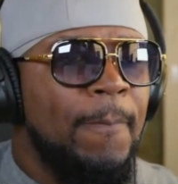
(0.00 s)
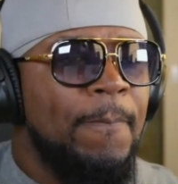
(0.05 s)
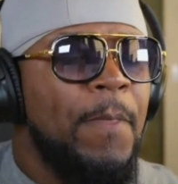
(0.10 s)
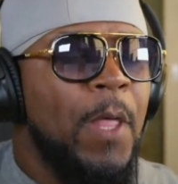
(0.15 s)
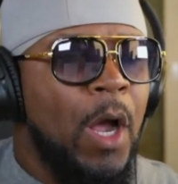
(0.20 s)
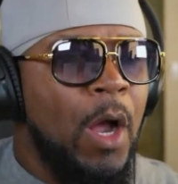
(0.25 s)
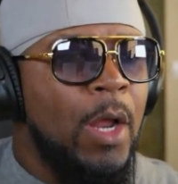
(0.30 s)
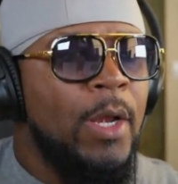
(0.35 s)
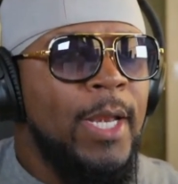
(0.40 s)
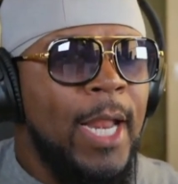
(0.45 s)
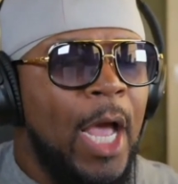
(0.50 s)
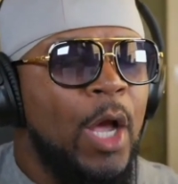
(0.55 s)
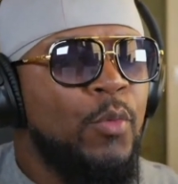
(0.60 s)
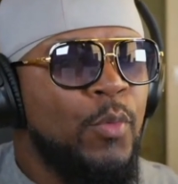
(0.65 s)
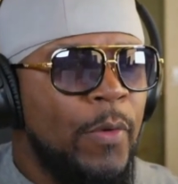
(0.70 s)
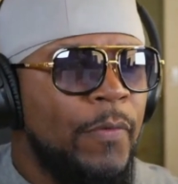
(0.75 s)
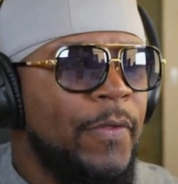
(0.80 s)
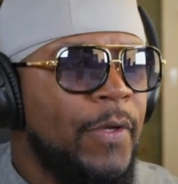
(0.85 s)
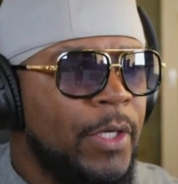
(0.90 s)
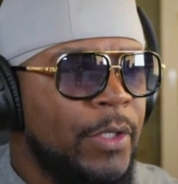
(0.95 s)
are not what
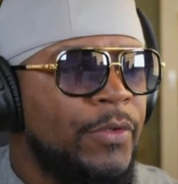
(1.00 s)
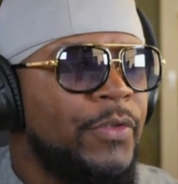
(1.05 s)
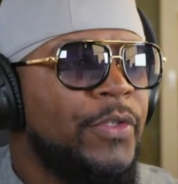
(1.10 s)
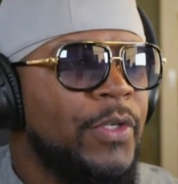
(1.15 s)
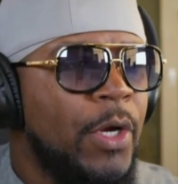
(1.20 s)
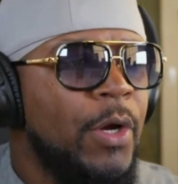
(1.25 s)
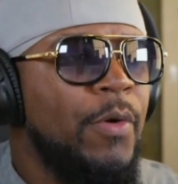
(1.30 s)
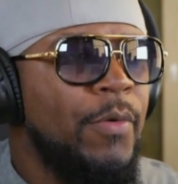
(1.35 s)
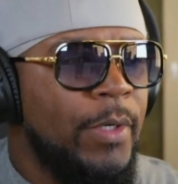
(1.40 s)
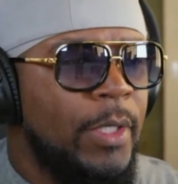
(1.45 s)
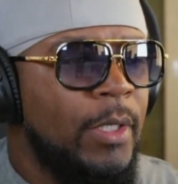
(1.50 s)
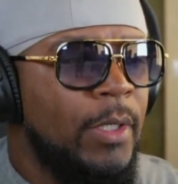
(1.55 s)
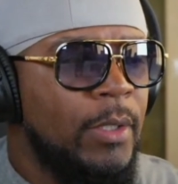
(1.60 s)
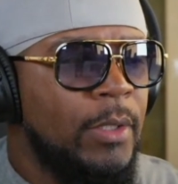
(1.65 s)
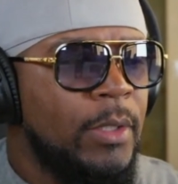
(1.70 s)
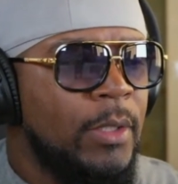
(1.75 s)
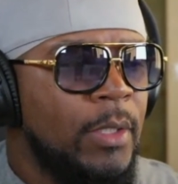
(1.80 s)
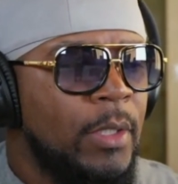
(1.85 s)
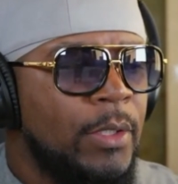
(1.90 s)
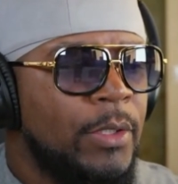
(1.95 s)
the concern is.
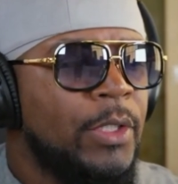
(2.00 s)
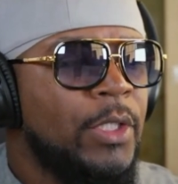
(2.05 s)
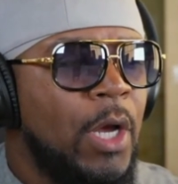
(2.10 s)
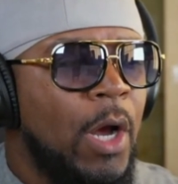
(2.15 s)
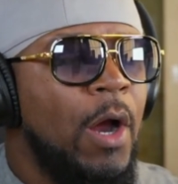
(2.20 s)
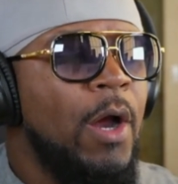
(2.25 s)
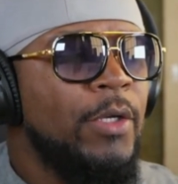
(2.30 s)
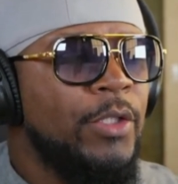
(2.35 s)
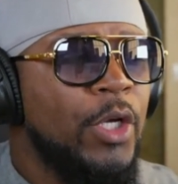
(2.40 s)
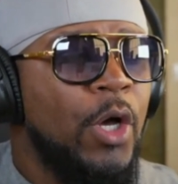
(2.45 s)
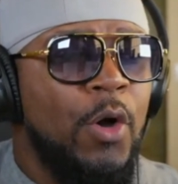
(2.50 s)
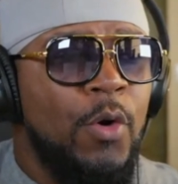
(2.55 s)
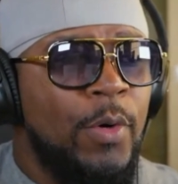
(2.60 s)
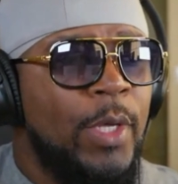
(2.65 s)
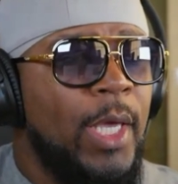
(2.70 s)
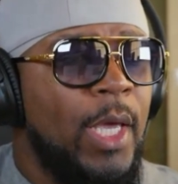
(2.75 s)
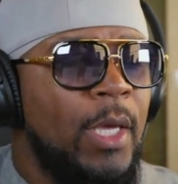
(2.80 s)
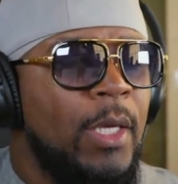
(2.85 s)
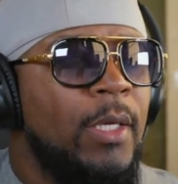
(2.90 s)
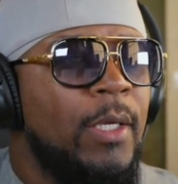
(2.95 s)
Scars are
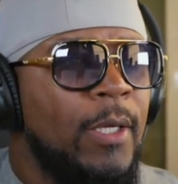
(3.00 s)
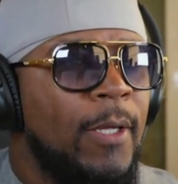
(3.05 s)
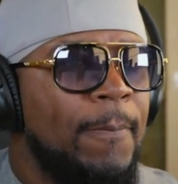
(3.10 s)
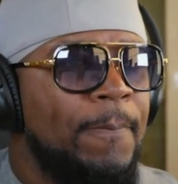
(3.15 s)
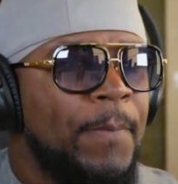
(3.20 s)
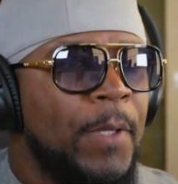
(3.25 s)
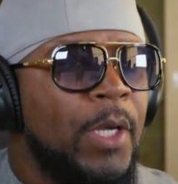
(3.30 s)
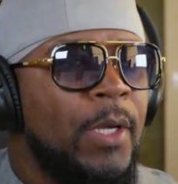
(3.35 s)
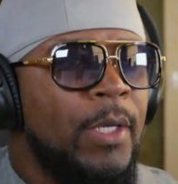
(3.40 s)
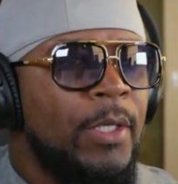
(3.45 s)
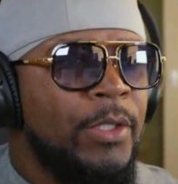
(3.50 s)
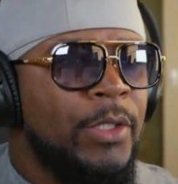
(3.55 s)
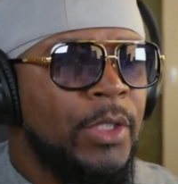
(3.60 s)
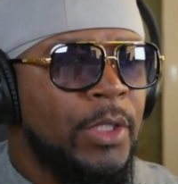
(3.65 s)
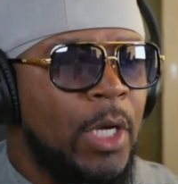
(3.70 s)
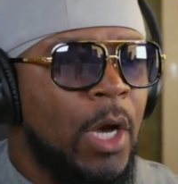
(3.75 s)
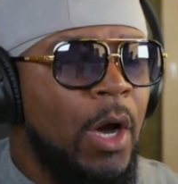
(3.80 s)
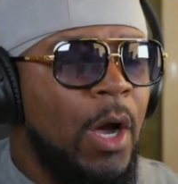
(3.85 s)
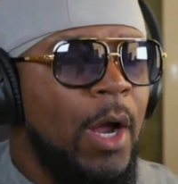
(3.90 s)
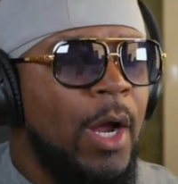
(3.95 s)
okay.
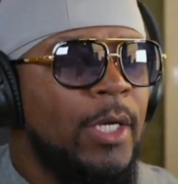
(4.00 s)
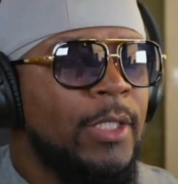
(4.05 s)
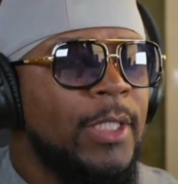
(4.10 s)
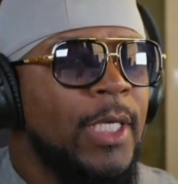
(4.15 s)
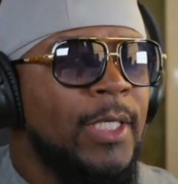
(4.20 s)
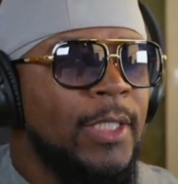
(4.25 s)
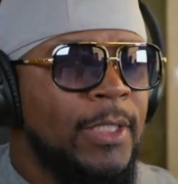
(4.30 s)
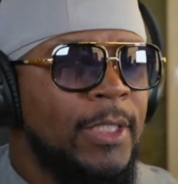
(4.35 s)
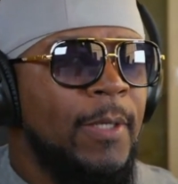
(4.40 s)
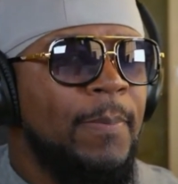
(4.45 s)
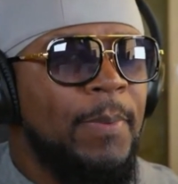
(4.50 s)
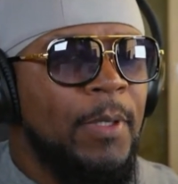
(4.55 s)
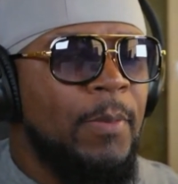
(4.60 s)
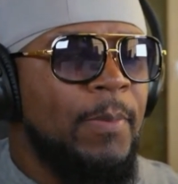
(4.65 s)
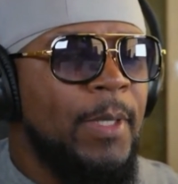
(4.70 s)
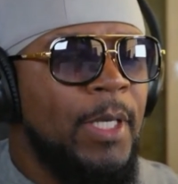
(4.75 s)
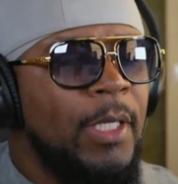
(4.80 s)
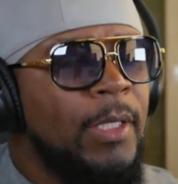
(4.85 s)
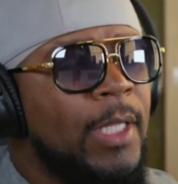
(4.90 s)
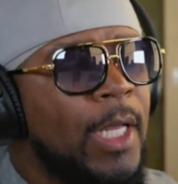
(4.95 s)
Scars simply
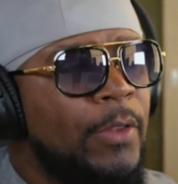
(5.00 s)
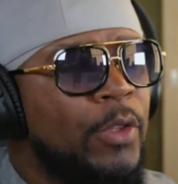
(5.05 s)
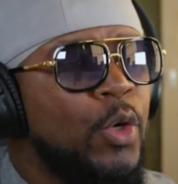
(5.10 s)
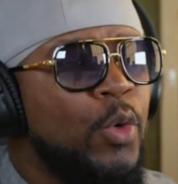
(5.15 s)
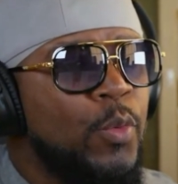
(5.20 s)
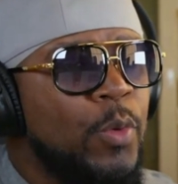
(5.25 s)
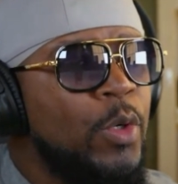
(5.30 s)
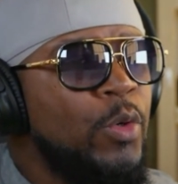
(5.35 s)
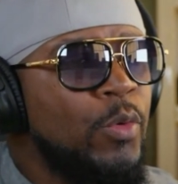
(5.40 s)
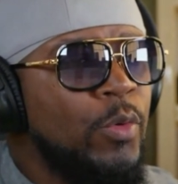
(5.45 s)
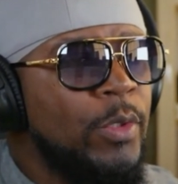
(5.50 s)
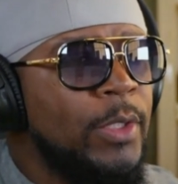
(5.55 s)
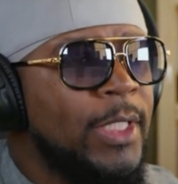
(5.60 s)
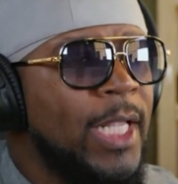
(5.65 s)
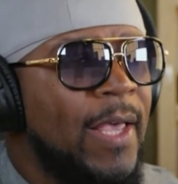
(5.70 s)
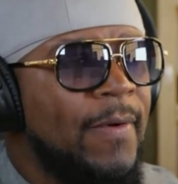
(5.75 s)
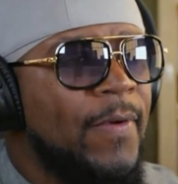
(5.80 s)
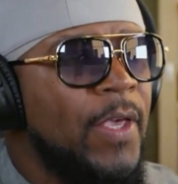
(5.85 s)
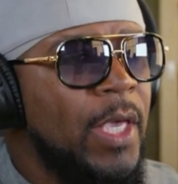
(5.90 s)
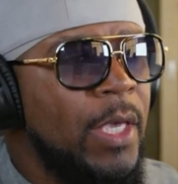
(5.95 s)
mean that the wounds
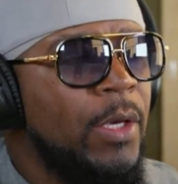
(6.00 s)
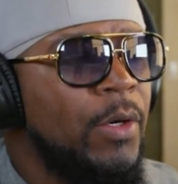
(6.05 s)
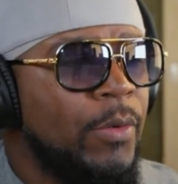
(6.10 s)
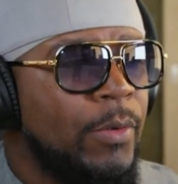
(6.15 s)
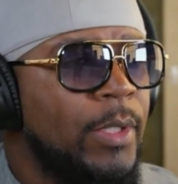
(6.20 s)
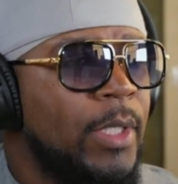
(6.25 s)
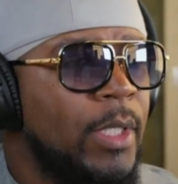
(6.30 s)
have healed.